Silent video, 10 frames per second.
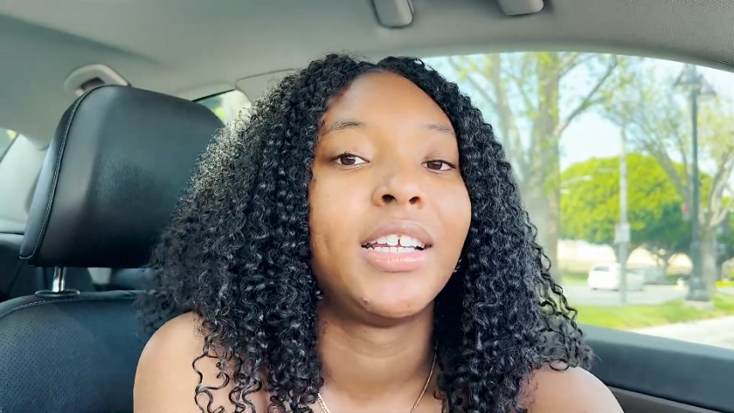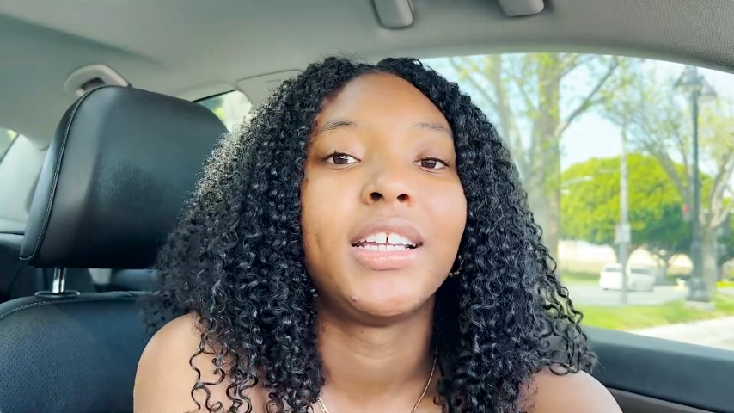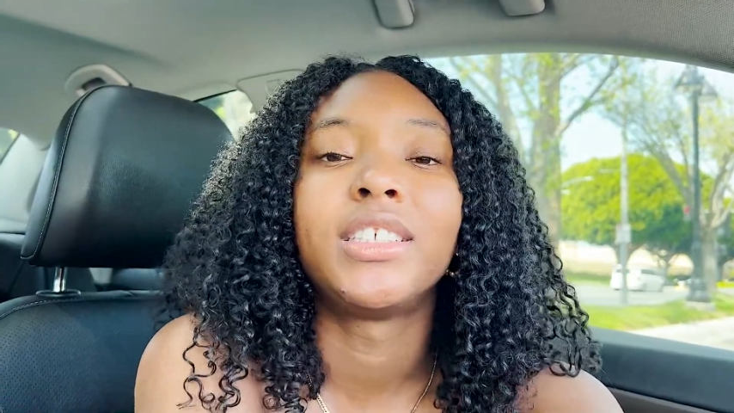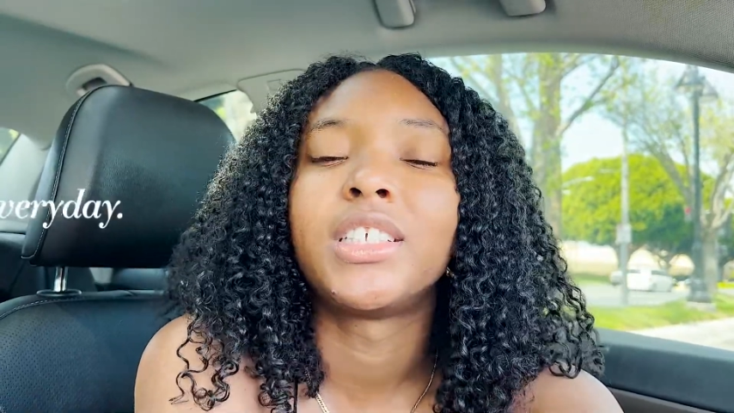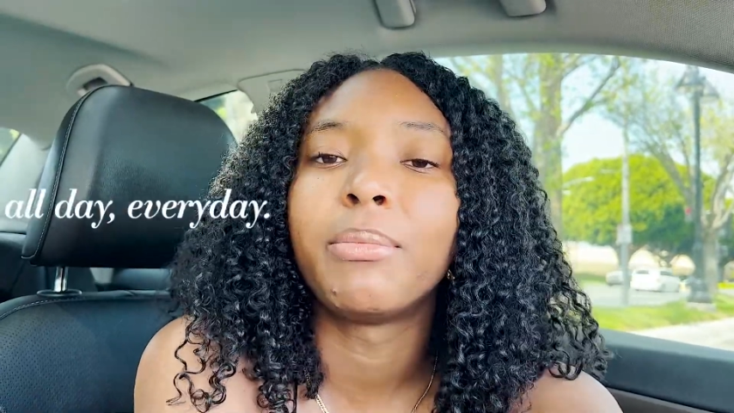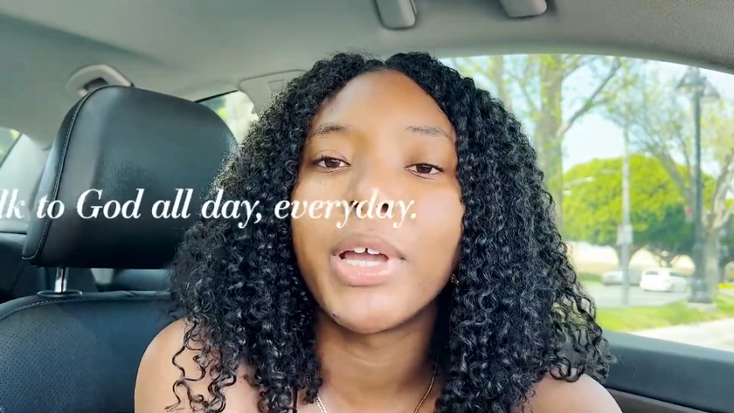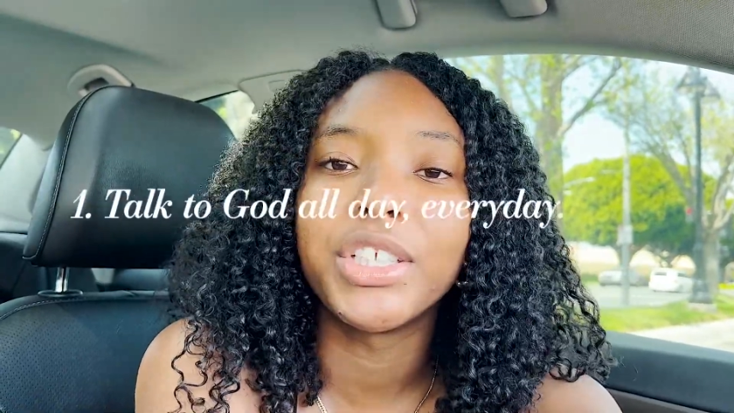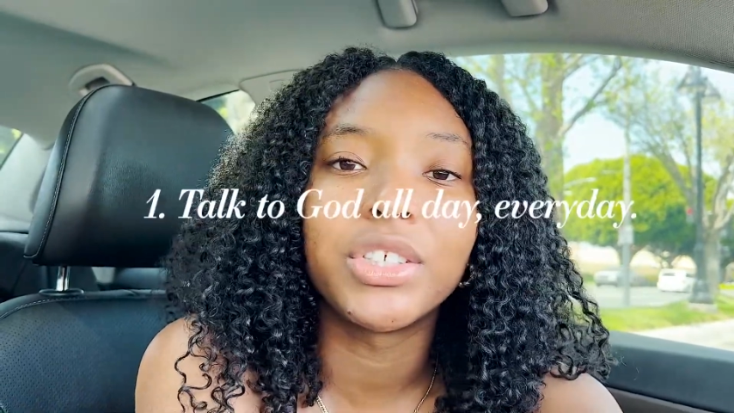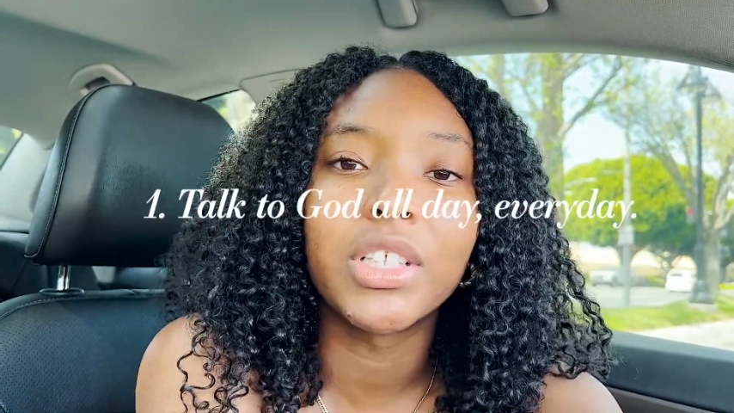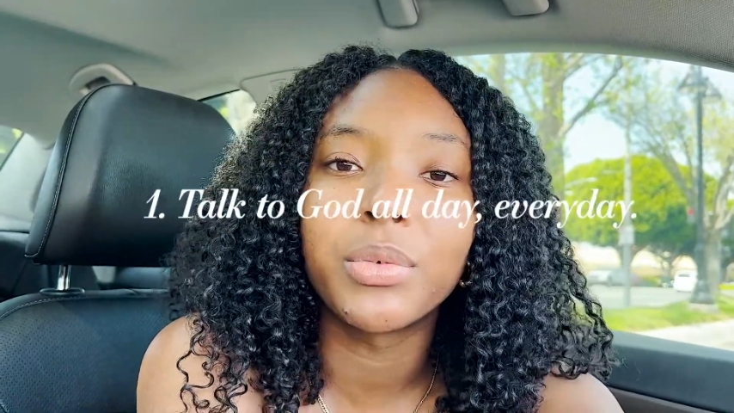is to make
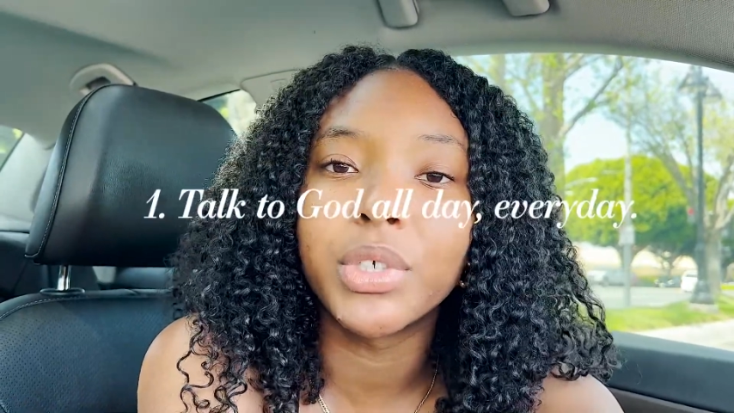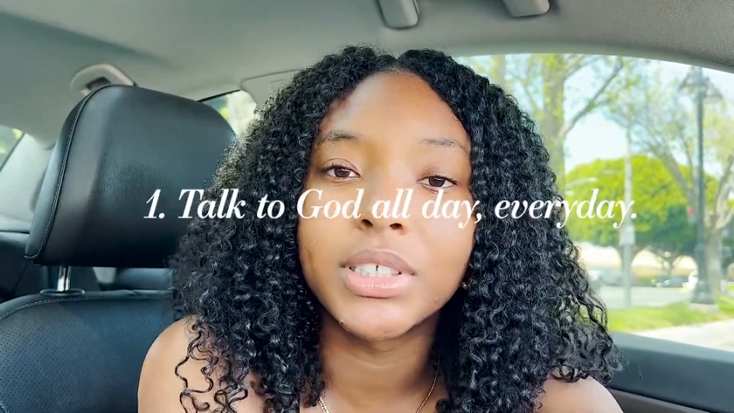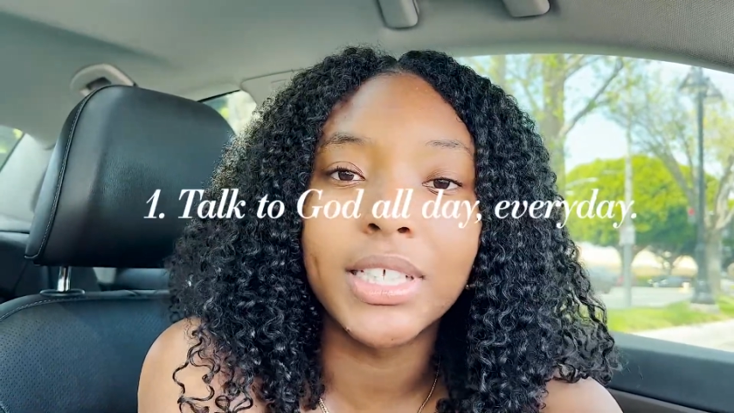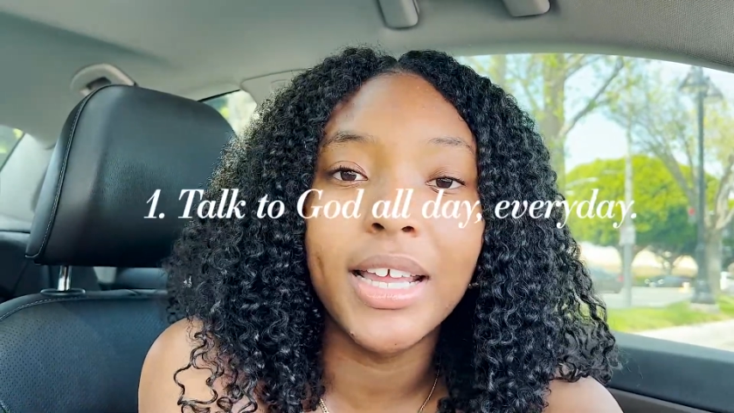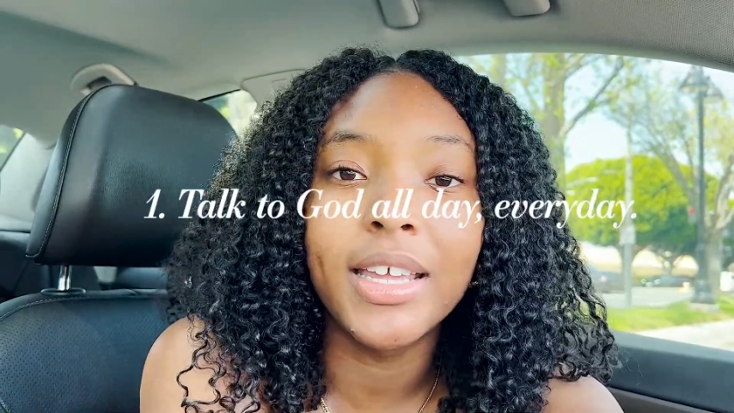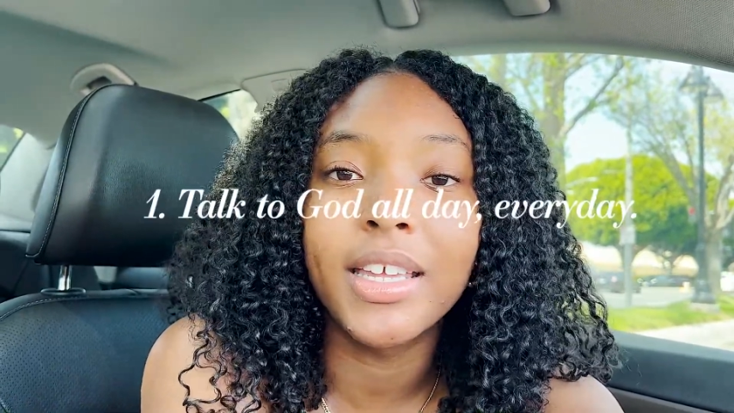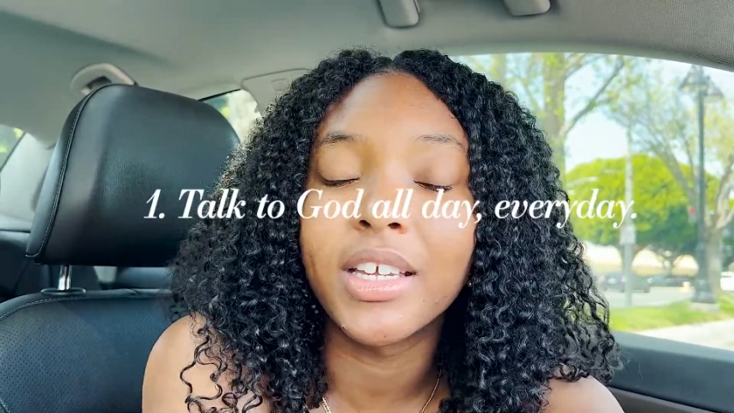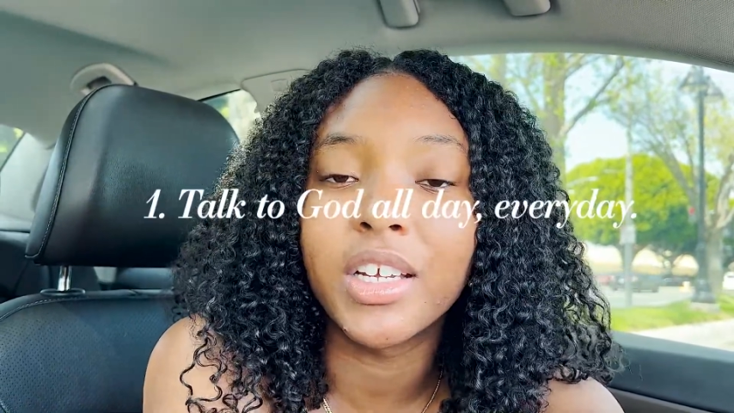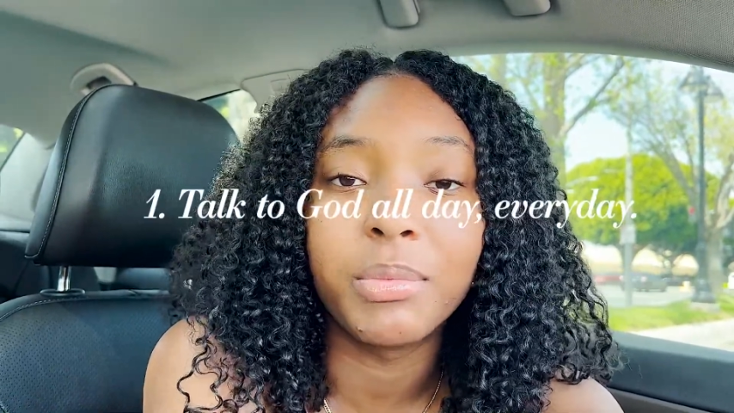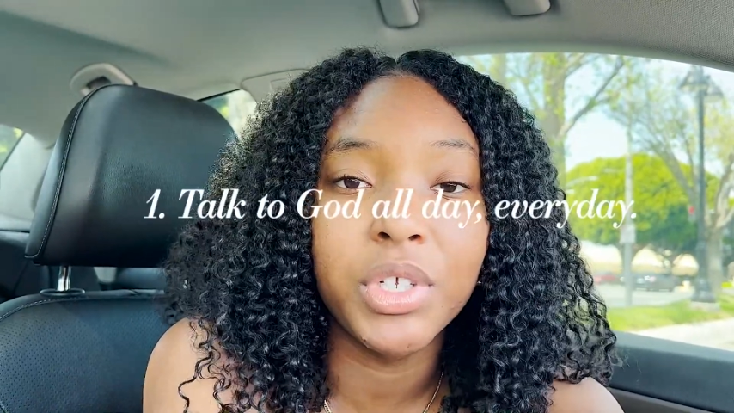sure that we're staying in
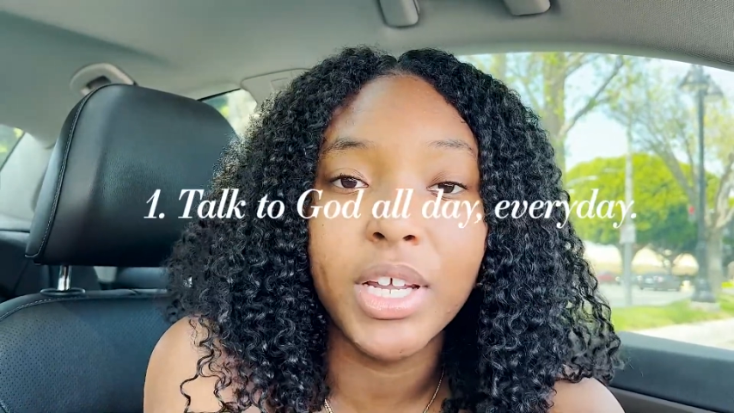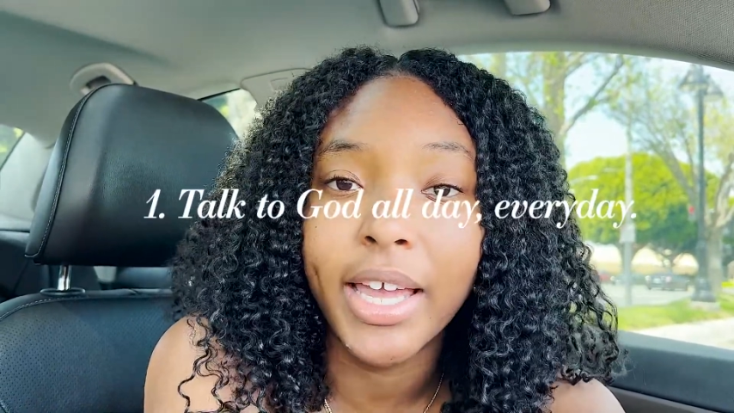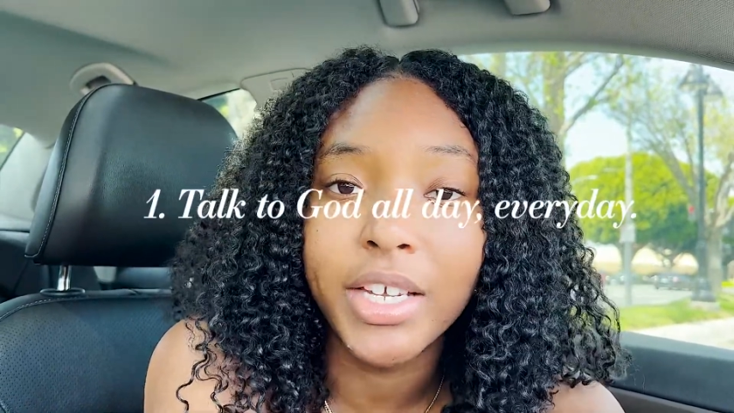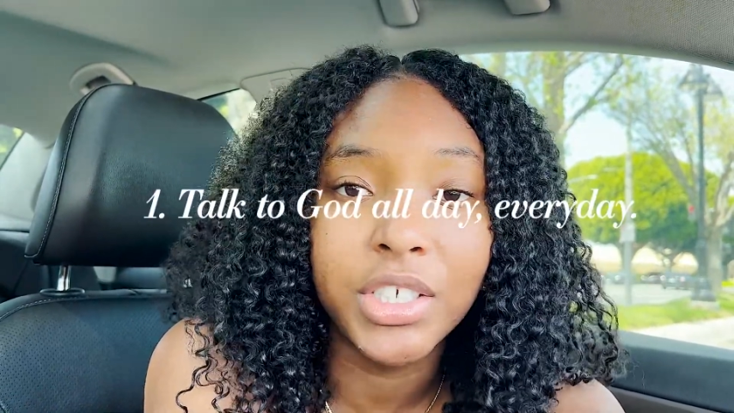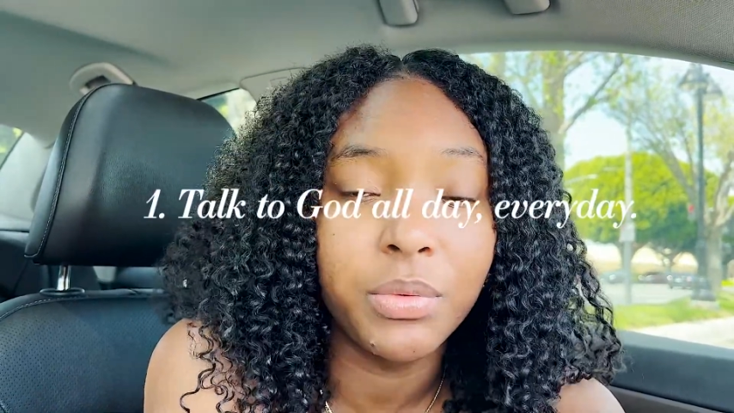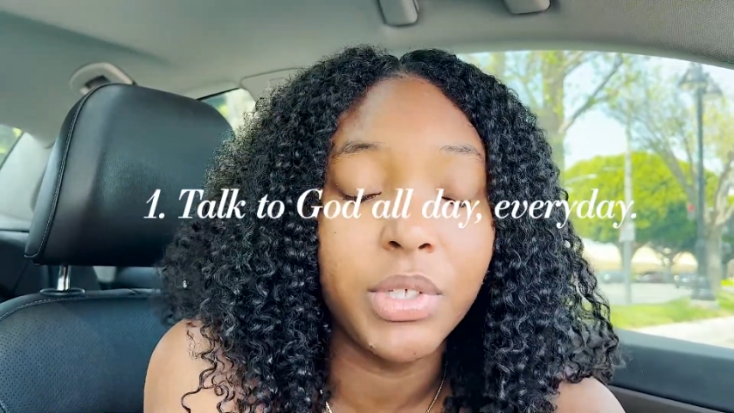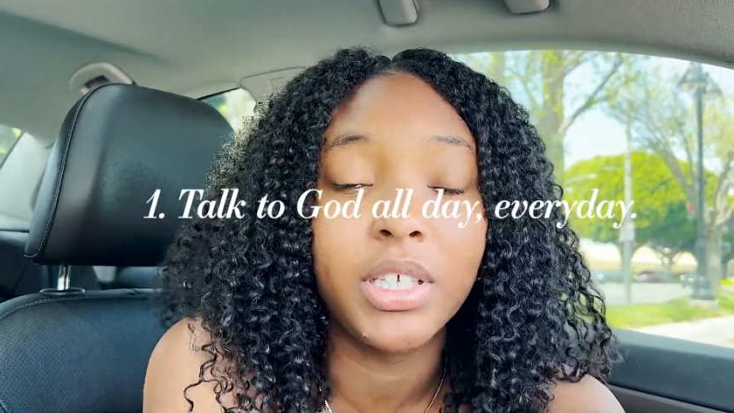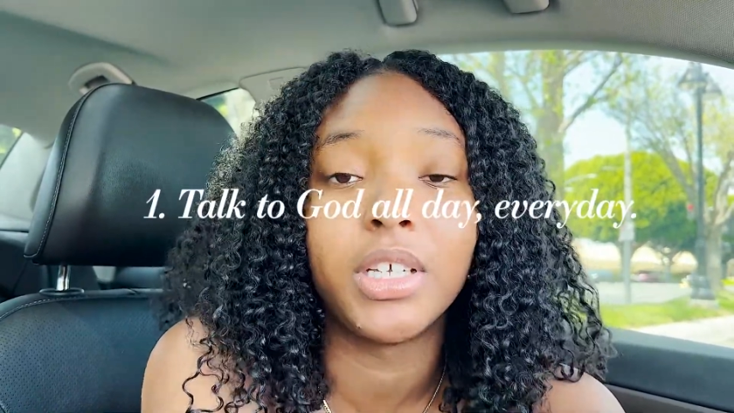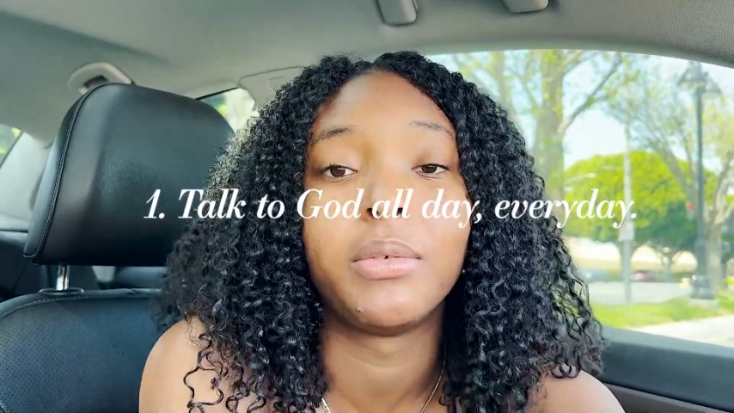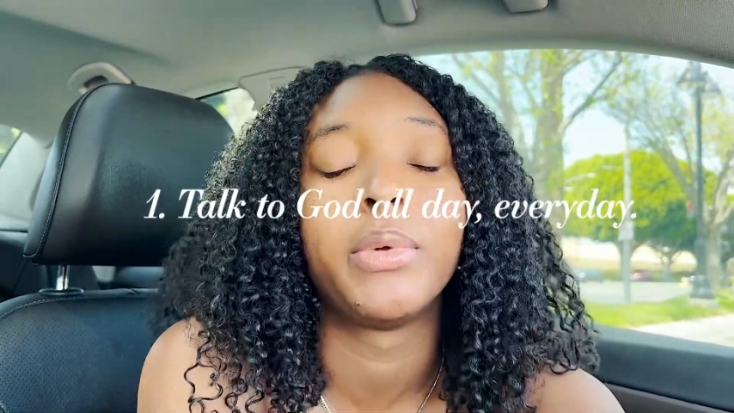communication with
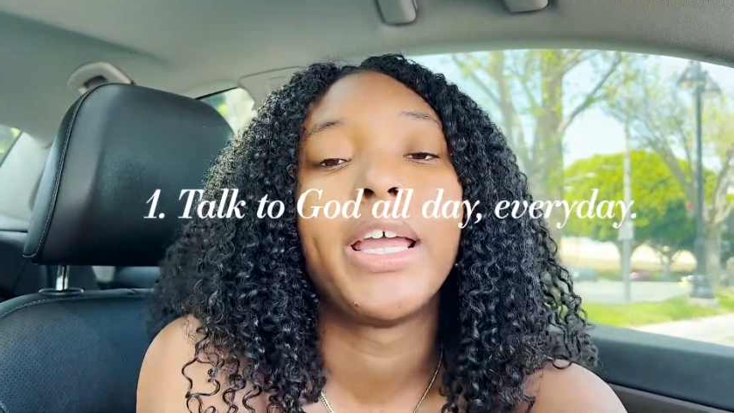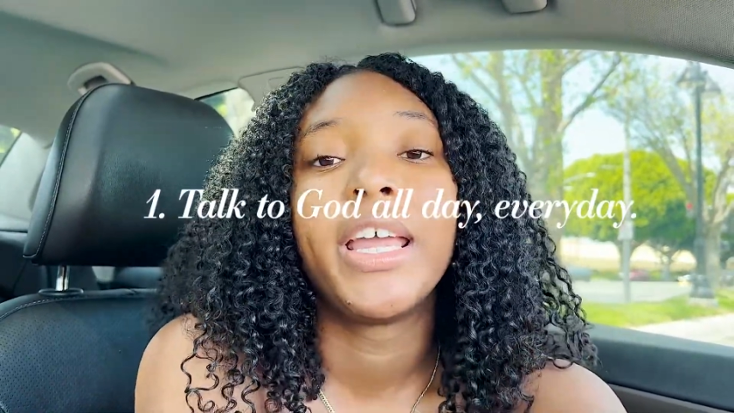Him.